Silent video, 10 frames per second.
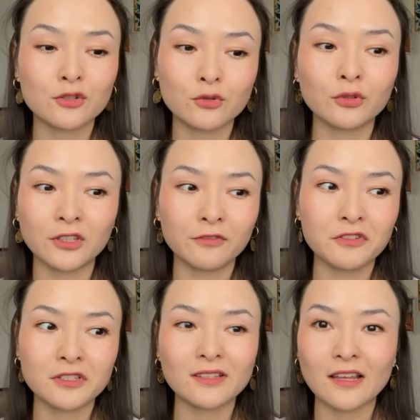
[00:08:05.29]
So if
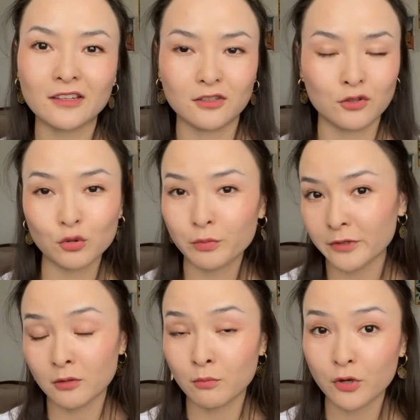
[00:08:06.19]
it's like super
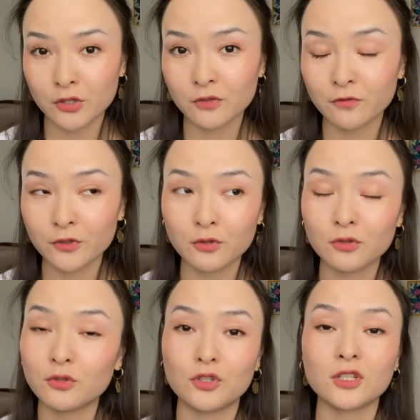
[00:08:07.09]
important for you,
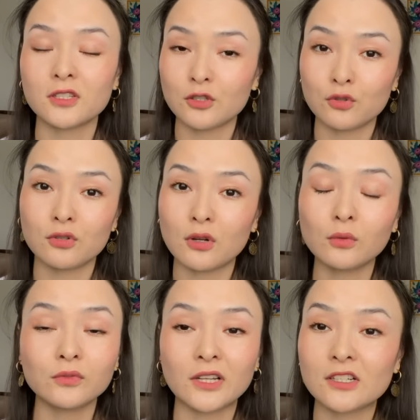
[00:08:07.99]
you just need to
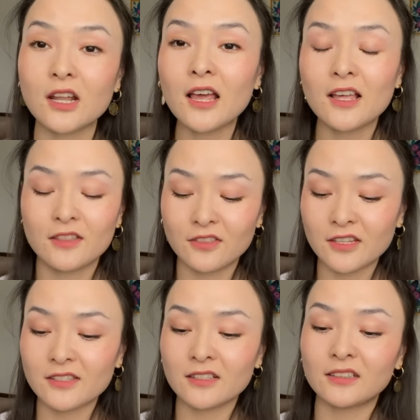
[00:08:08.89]
know that
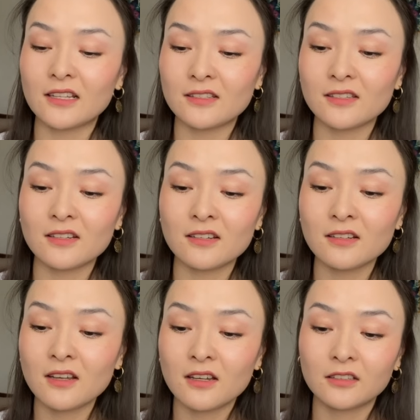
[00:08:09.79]
this
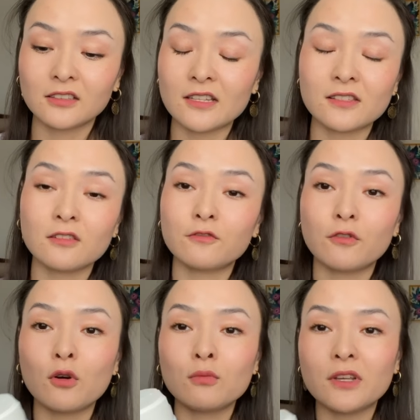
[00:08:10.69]
cleansing
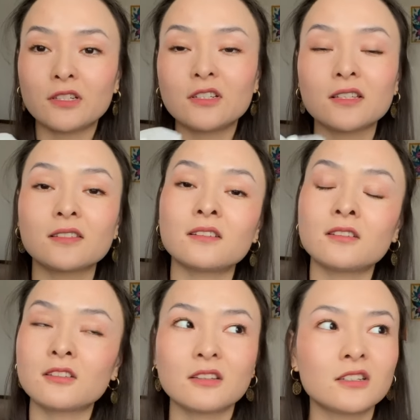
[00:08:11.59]
foam, it
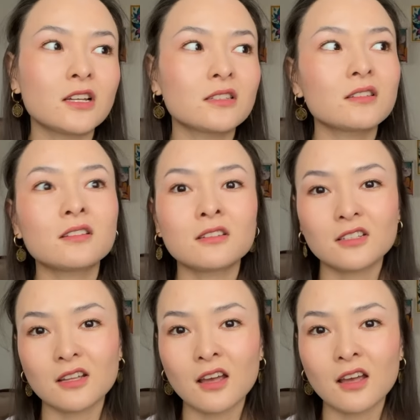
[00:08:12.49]
doesn't